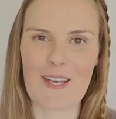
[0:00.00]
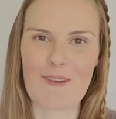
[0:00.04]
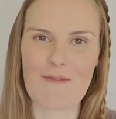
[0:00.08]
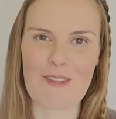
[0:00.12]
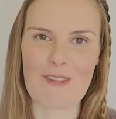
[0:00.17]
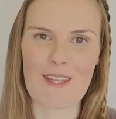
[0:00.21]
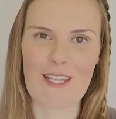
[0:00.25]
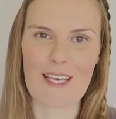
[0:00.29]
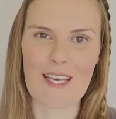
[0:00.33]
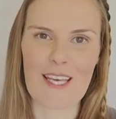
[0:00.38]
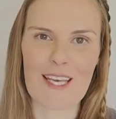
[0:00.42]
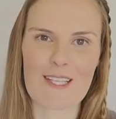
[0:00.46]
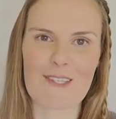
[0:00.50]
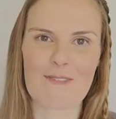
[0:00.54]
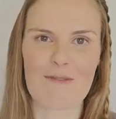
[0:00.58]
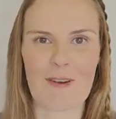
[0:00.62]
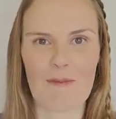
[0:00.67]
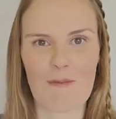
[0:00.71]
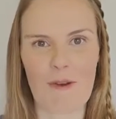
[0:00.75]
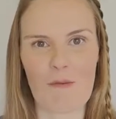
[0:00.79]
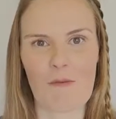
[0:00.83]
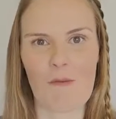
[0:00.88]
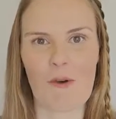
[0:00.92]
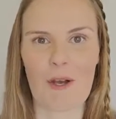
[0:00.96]
funny with the kids
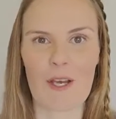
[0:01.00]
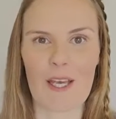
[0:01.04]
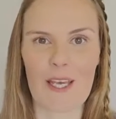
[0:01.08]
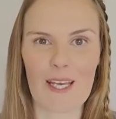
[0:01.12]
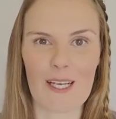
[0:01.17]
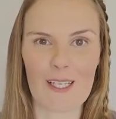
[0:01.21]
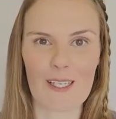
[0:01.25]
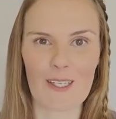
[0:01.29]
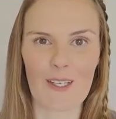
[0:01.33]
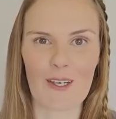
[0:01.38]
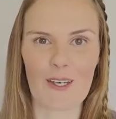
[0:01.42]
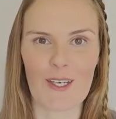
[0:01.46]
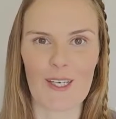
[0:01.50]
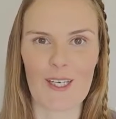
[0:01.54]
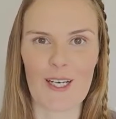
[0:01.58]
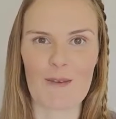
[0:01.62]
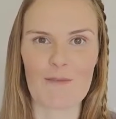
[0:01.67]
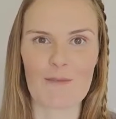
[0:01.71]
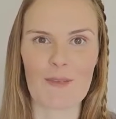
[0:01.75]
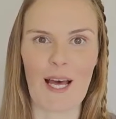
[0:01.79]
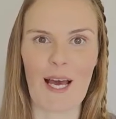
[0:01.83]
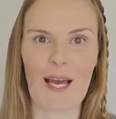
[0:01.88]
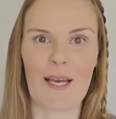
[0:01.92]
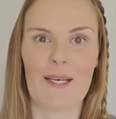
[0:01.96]
when we're walking along and
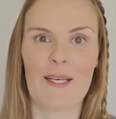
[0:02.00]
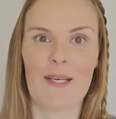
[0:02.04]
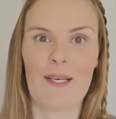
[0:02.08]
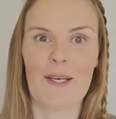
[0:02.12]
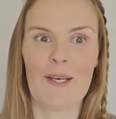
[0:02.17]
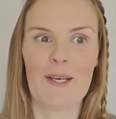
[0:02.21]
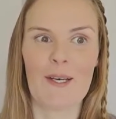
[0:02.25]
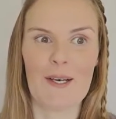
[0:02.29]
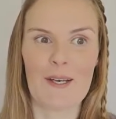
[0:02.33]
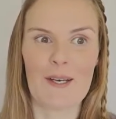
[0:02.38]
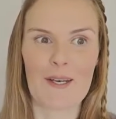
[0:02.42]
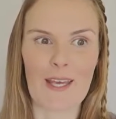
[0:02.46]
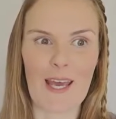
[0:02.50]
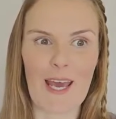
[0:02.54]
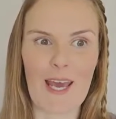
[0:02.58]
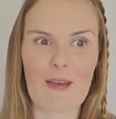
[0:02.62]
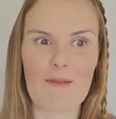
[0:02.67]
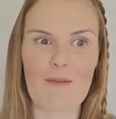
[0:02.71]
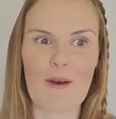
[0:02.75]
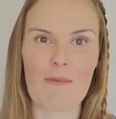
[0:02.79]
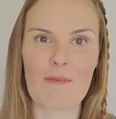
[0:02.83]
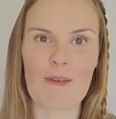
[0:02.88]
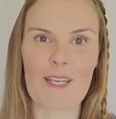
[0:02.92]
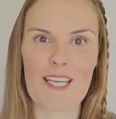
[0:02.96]
I'm like
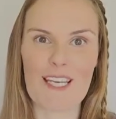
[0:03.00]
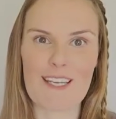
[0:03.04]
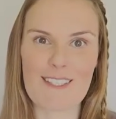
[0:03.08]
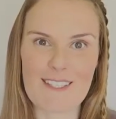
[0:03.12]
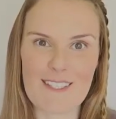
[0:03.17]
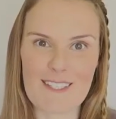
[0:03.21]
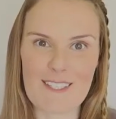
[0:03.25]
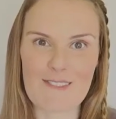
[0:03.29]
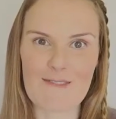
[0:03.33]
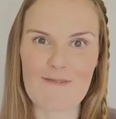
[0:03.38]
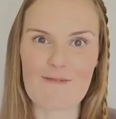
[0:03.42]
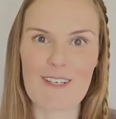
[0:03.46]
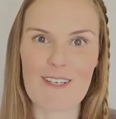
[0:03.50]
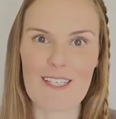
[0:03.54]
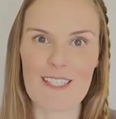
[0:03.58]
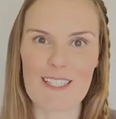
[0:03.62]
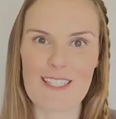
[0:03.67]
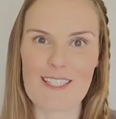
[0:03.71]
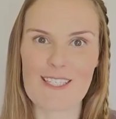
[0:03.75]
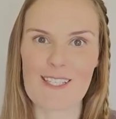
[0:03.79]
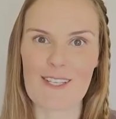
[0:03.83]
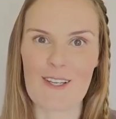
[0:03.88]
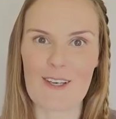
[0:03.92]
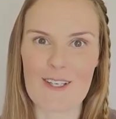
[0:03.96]
okay mummy needs to
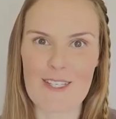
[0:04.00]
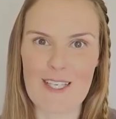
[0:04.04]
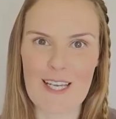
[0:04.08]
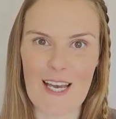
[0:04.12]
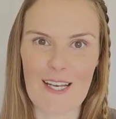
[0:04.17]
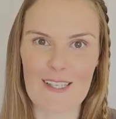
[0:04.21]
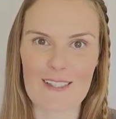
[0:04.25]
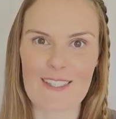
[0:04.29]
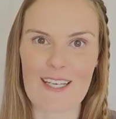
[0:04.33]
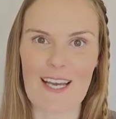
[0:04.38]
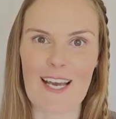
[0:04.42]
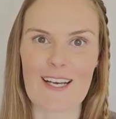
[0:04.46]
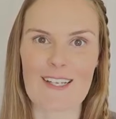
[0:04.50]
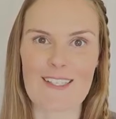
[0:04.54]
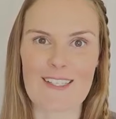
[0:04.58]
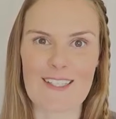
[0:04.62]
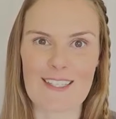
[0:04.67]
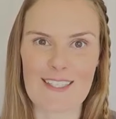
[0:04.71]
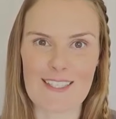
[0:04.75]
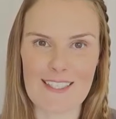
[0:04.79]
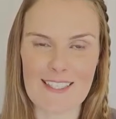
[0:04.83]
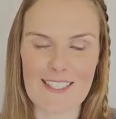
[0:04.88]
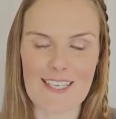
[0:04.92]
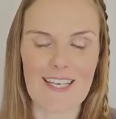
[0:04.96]
really slow down now
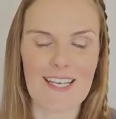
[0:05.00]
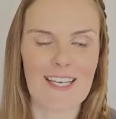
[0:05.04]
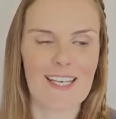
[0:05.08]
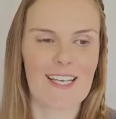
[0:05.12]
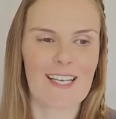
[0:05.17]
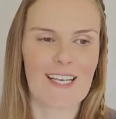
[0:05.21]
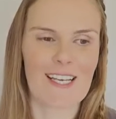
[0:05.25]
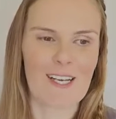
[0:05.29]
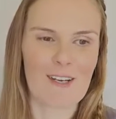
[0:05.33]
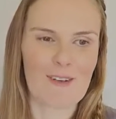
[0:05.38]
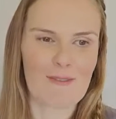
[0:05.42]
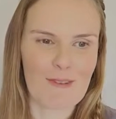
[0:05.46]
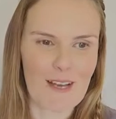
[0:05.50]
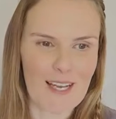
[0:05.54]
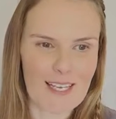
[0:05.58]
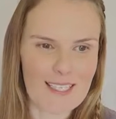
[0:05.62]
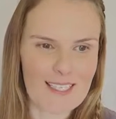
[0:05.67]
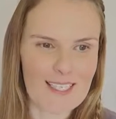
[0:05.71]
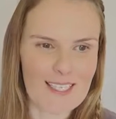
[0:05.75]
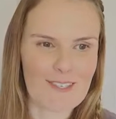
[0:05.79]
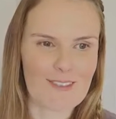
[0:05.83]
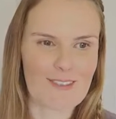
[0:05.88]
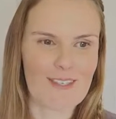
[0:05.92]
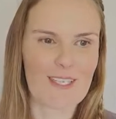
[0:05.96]
just wait
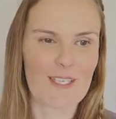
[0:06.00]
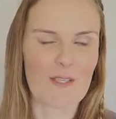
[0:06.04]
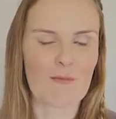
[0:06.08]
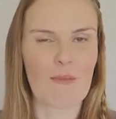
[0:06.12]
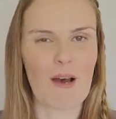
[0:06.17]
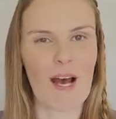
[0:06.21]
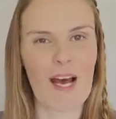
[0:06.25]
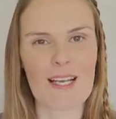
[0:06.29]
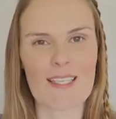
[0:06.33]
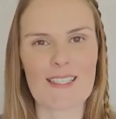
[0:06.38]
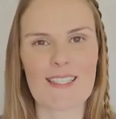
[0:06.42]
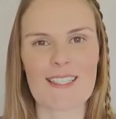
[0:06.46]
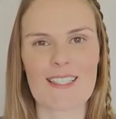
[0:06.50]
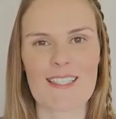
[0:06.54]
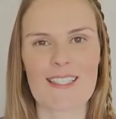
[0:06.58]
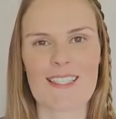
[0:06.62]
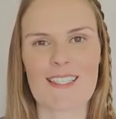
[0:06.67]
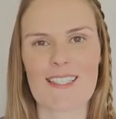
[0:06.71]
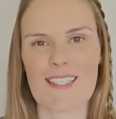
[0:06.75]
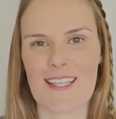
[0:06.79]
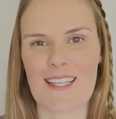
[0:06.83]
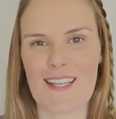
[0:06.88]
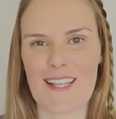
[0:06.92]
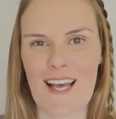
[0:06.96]
until this
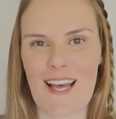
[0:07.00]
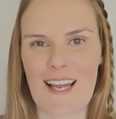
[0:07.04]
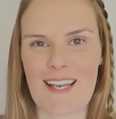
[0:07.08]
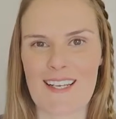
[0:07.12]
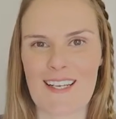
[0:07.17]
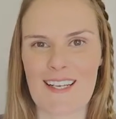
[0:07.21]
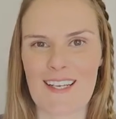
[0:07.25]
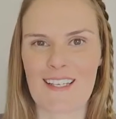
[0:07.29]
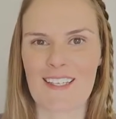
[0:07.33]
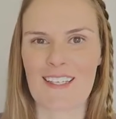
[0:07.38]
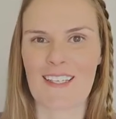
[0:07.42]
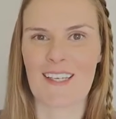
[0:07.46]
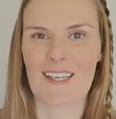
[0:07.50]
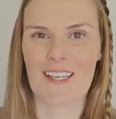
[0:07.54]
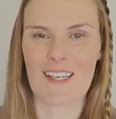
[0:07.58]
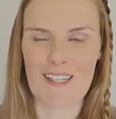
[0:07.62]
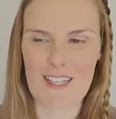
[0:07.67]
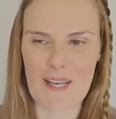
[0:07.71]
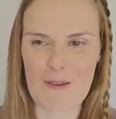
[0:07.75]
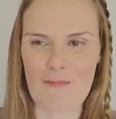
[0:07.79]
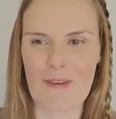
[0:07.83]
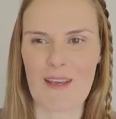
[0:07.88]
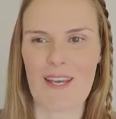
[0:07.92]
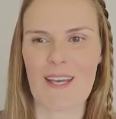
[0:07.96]
passes and then
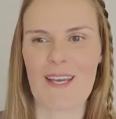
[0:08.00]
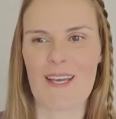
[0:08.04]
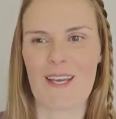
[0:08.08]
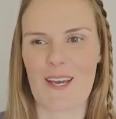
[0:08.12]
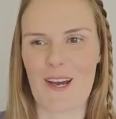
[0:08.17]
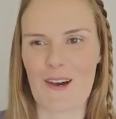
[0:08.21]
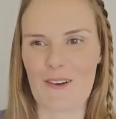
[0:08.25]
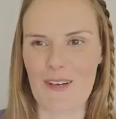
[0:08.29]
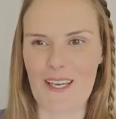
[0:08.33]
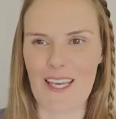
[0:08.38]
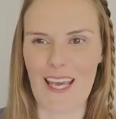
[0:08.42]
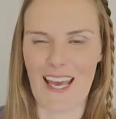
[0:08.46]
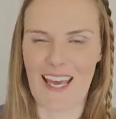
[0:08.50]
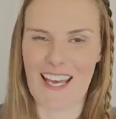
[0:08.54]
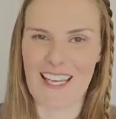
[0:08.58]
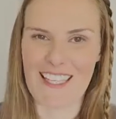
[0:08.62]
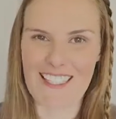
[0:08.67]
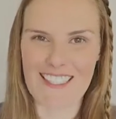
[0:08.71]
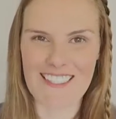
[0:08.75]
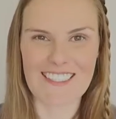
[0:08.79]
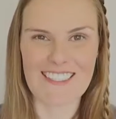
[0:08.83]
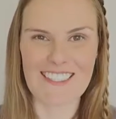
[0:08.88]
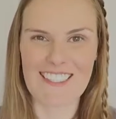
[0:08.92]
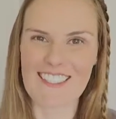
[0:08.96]
and then we can go
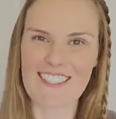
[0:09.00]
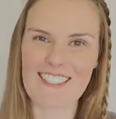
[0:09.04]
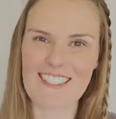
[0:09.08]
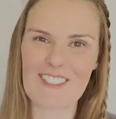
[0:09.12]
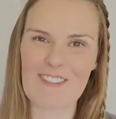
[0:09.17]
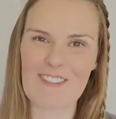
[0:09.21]
again